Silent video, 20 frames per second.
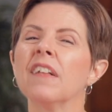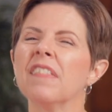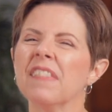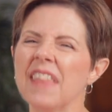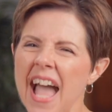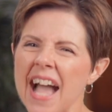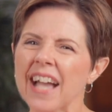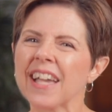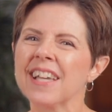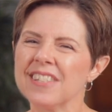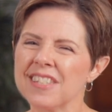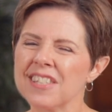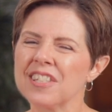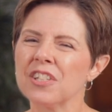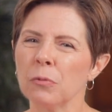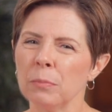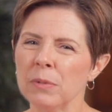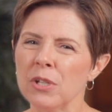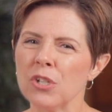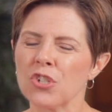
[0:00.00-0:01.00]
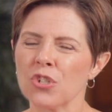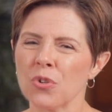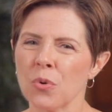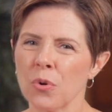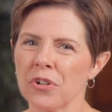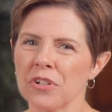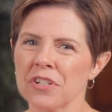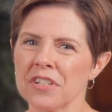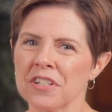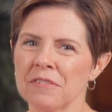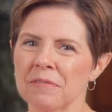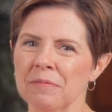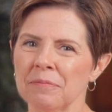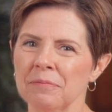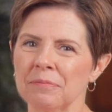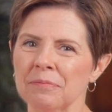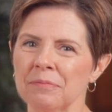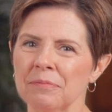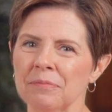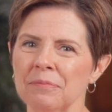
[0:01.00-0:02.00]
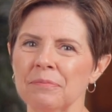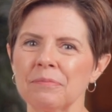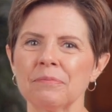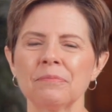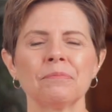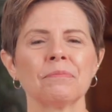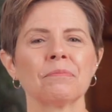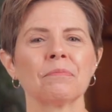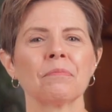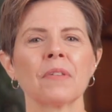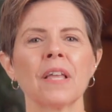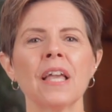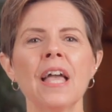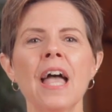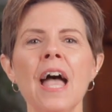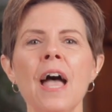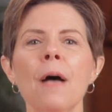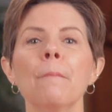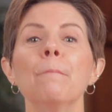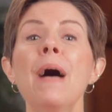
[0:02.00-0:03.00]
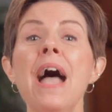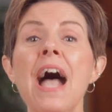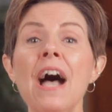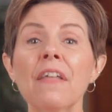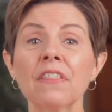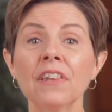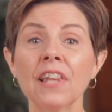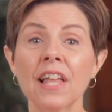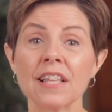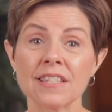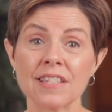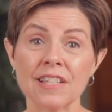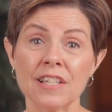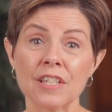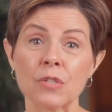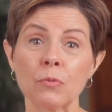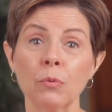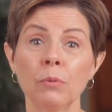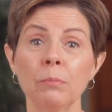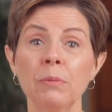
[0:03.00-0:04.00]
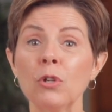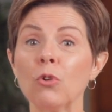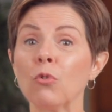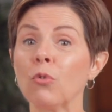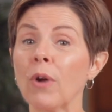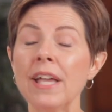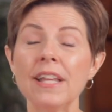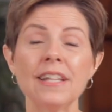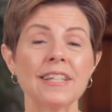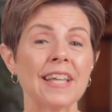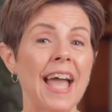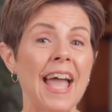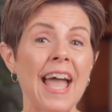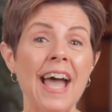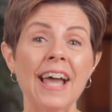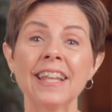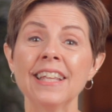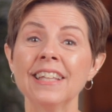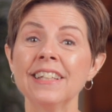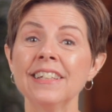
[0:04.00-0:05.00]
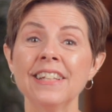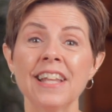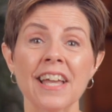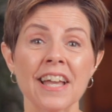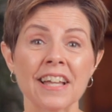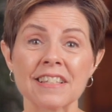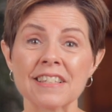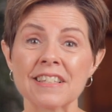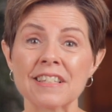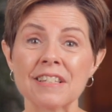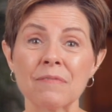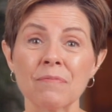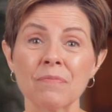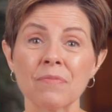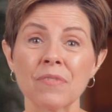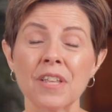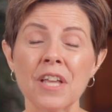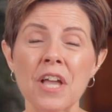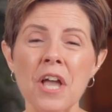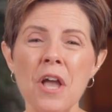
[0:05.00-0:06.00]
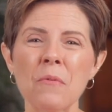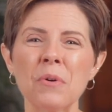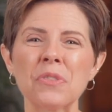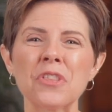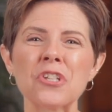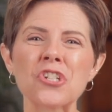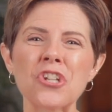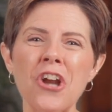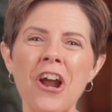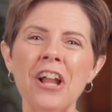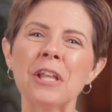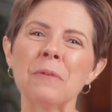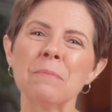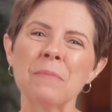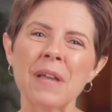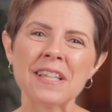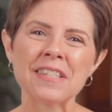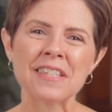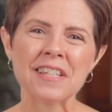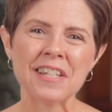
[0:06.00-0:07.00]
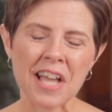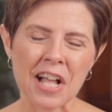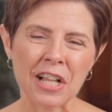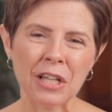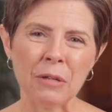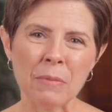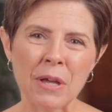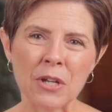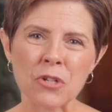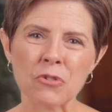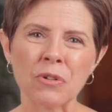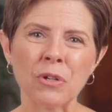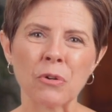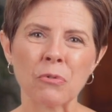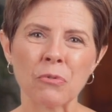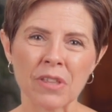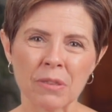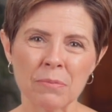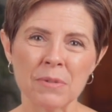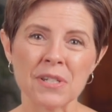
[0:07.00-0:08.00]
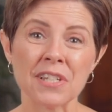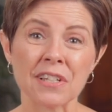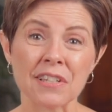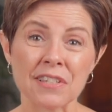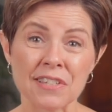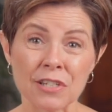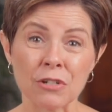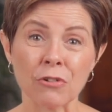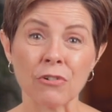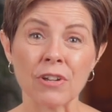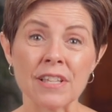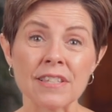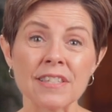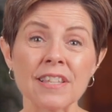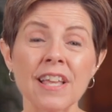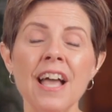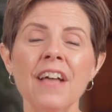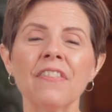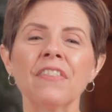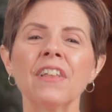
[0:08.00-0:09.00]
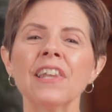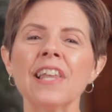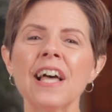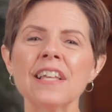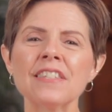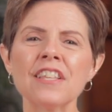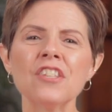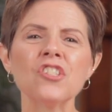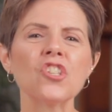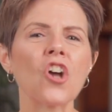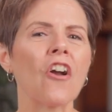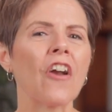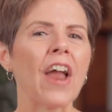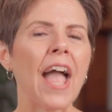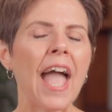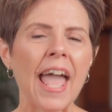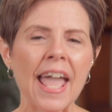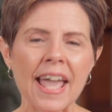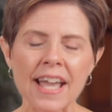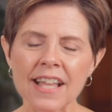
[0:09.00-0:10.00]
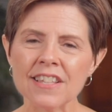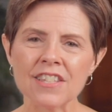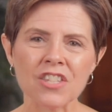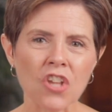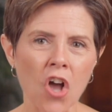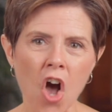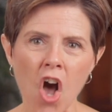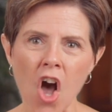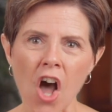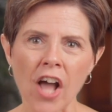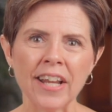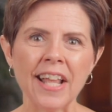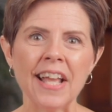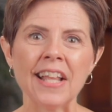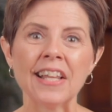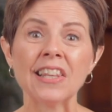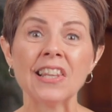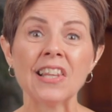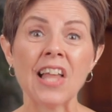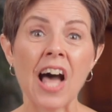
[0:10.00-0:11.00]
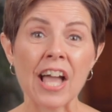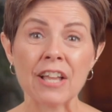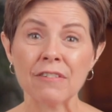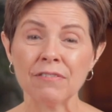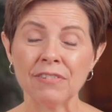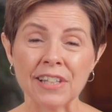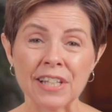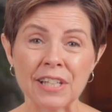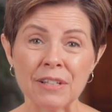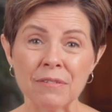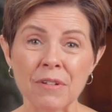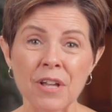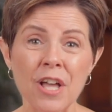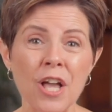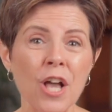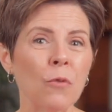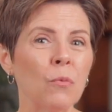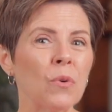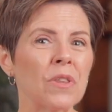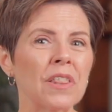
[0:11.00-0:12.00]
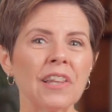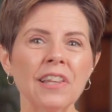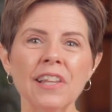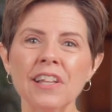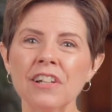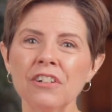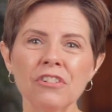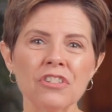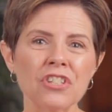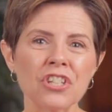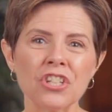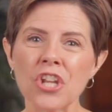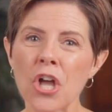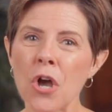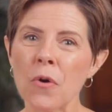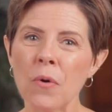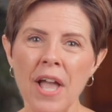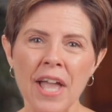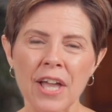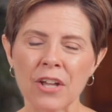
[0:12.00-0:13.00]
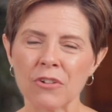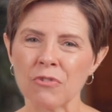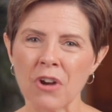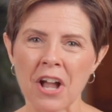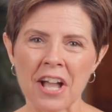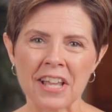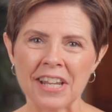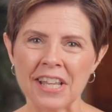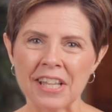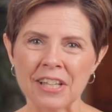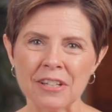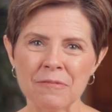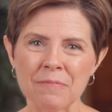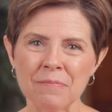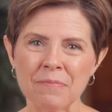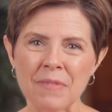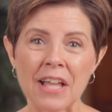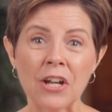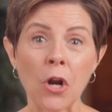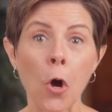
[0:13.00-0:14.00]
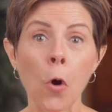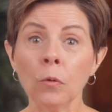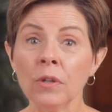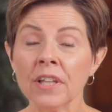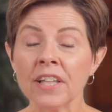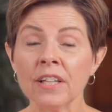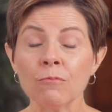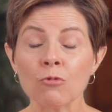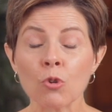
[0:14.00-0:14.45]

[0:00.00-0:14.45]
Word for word: that can still be short. Math lessons would be great to add in next. With the Charlotte Mason Elementary Arithmetic Series, the lessons are hands-on and lively, with little to no handwriting, and only